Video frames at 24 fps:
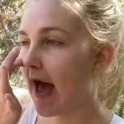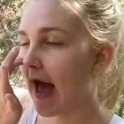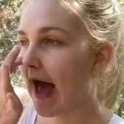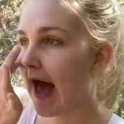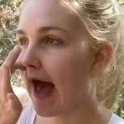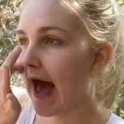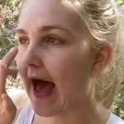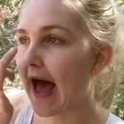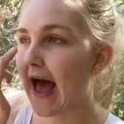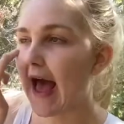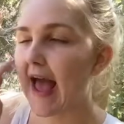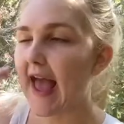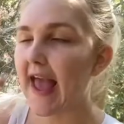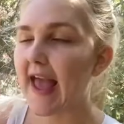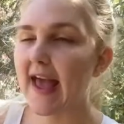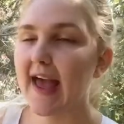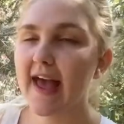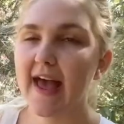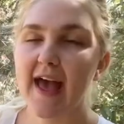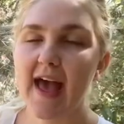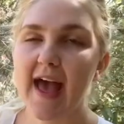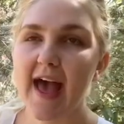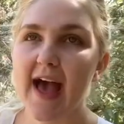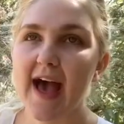I
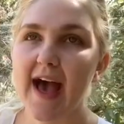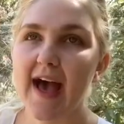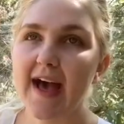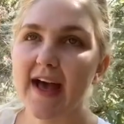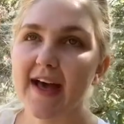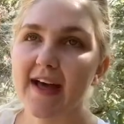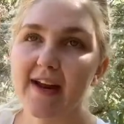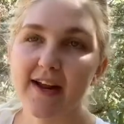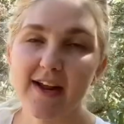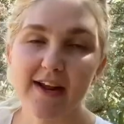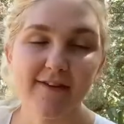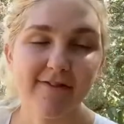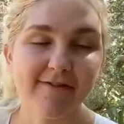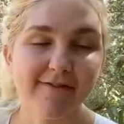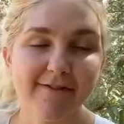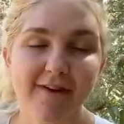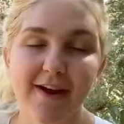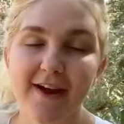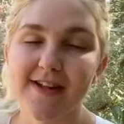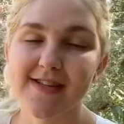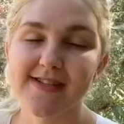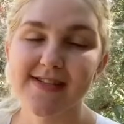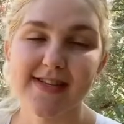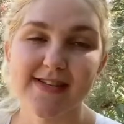had
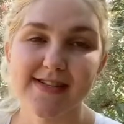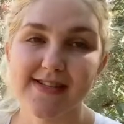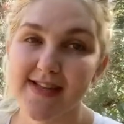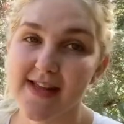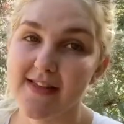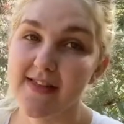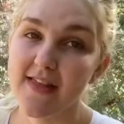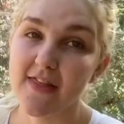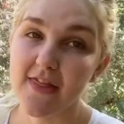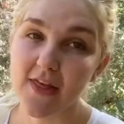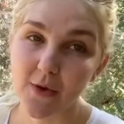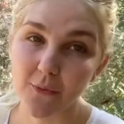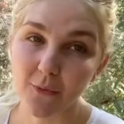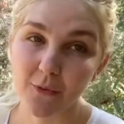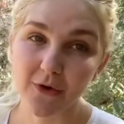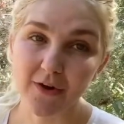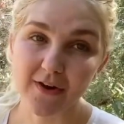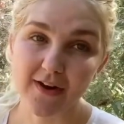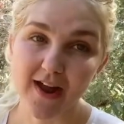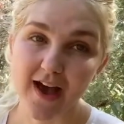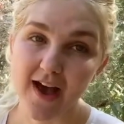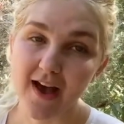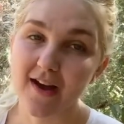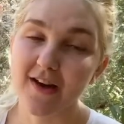friends that said that they were
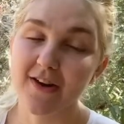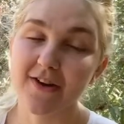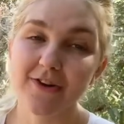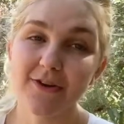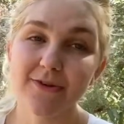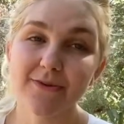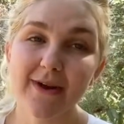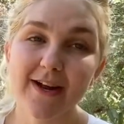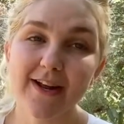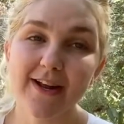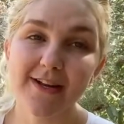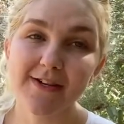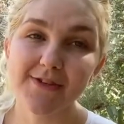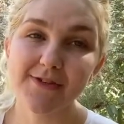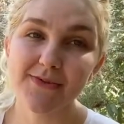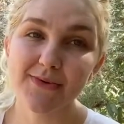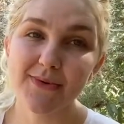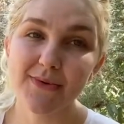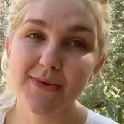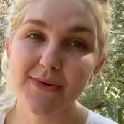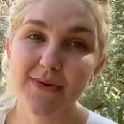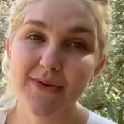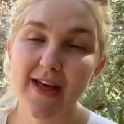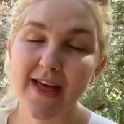not under rent
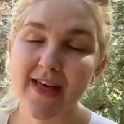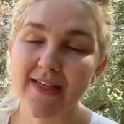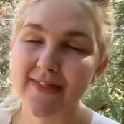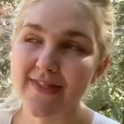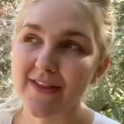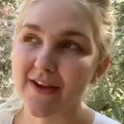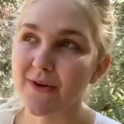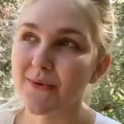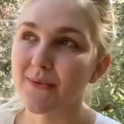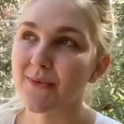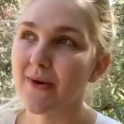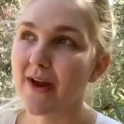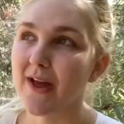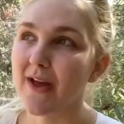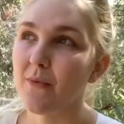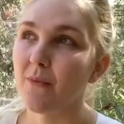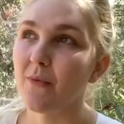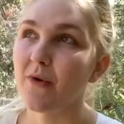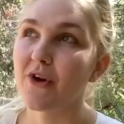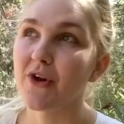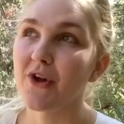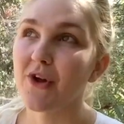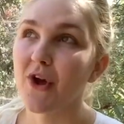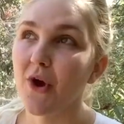control and their rent
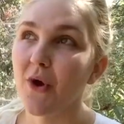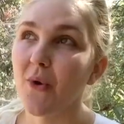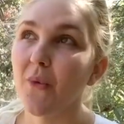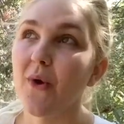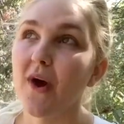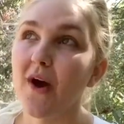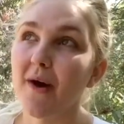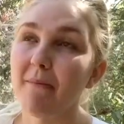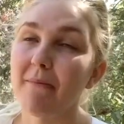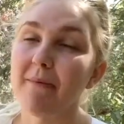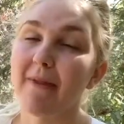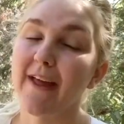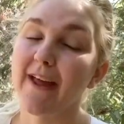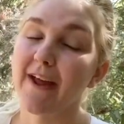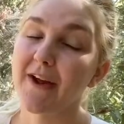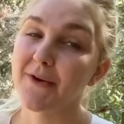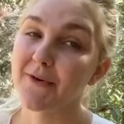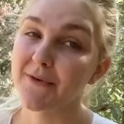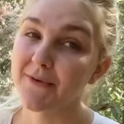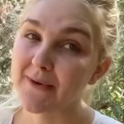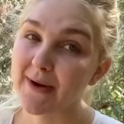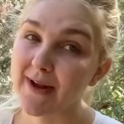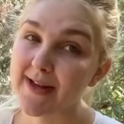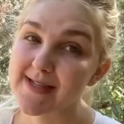would go up like
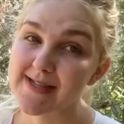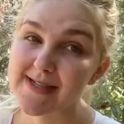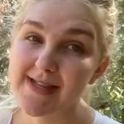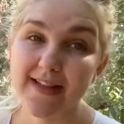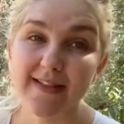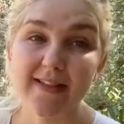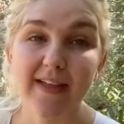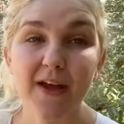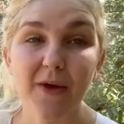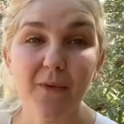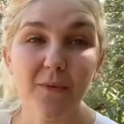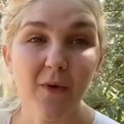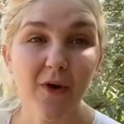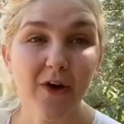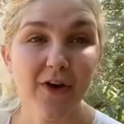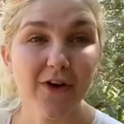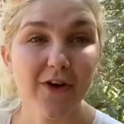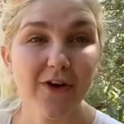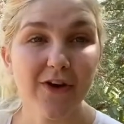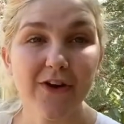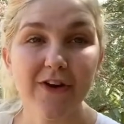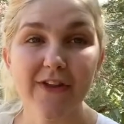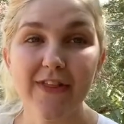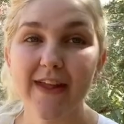crazy. Like one
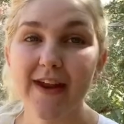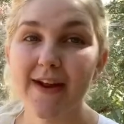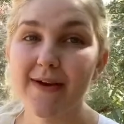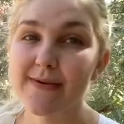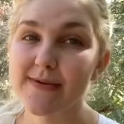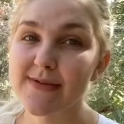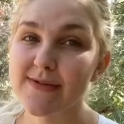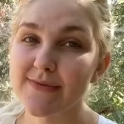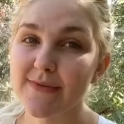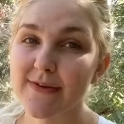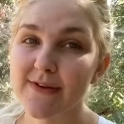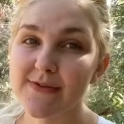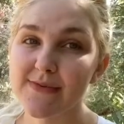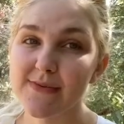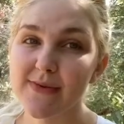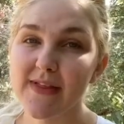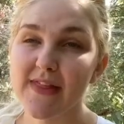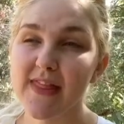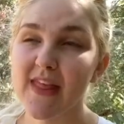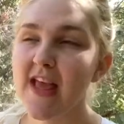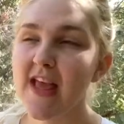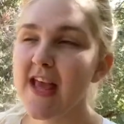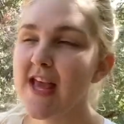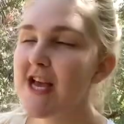girl that I was friends with,
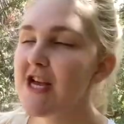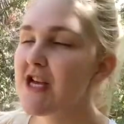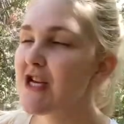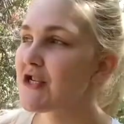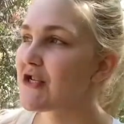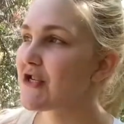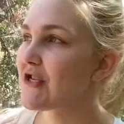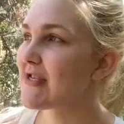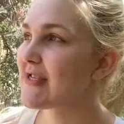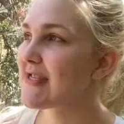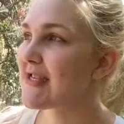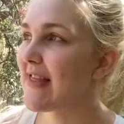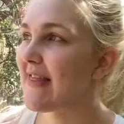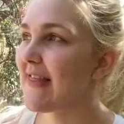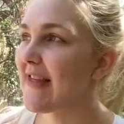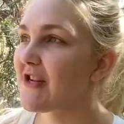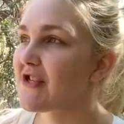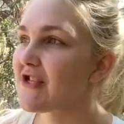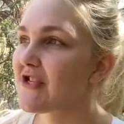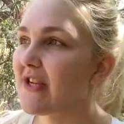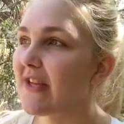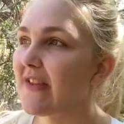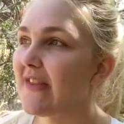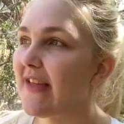she said that
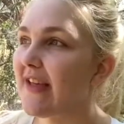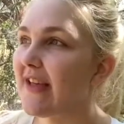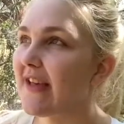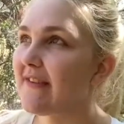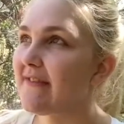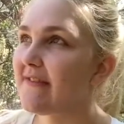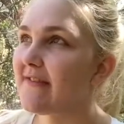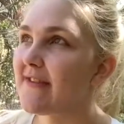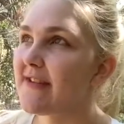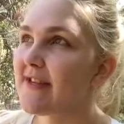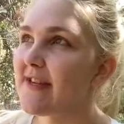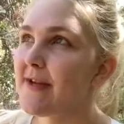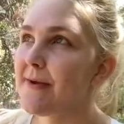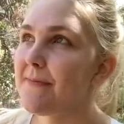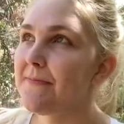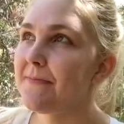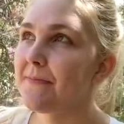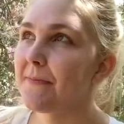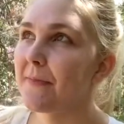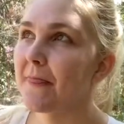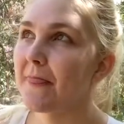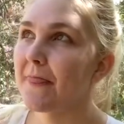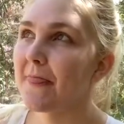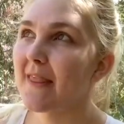she lived
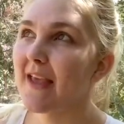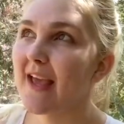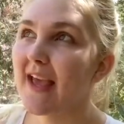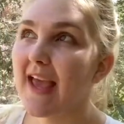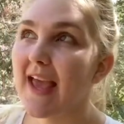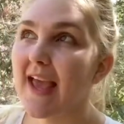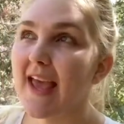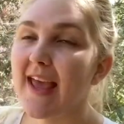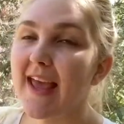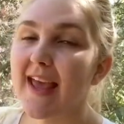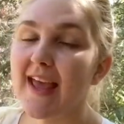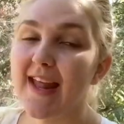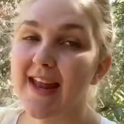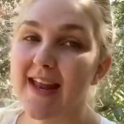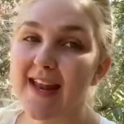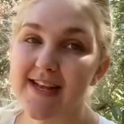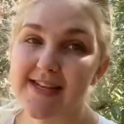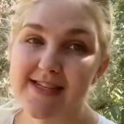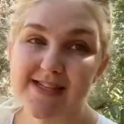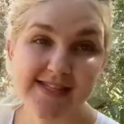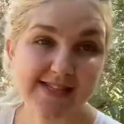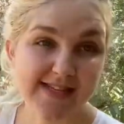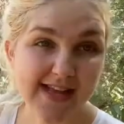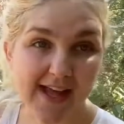in
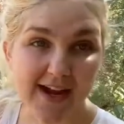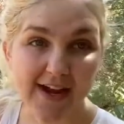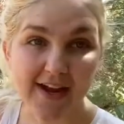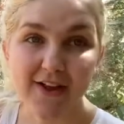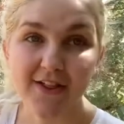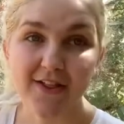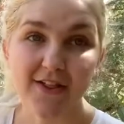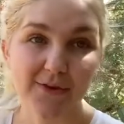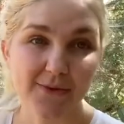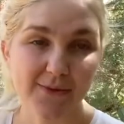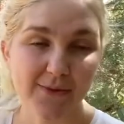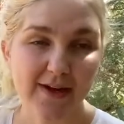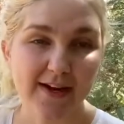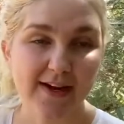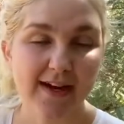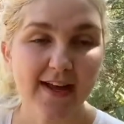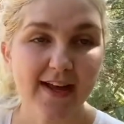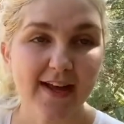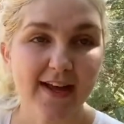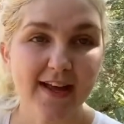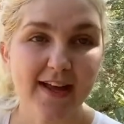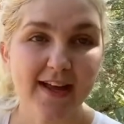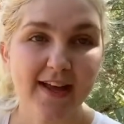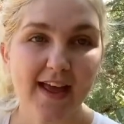Santa
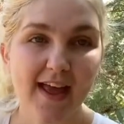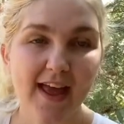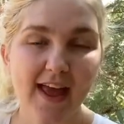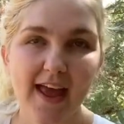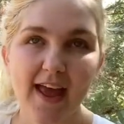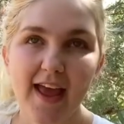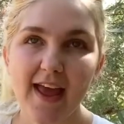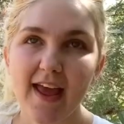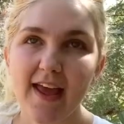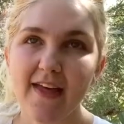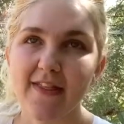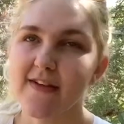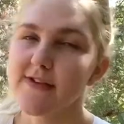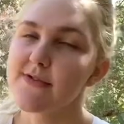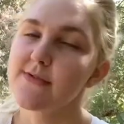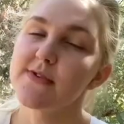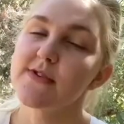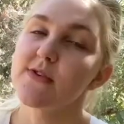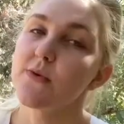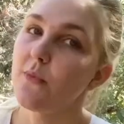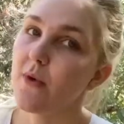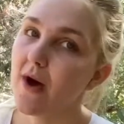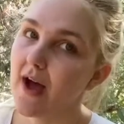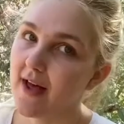Clarita, and this was
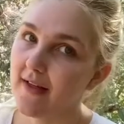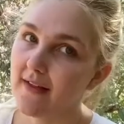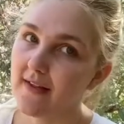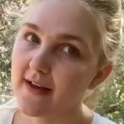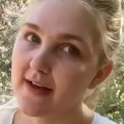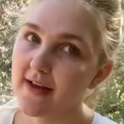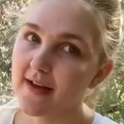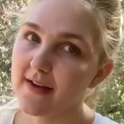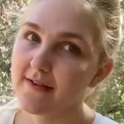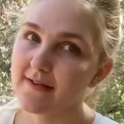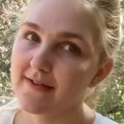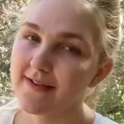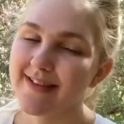a while ago.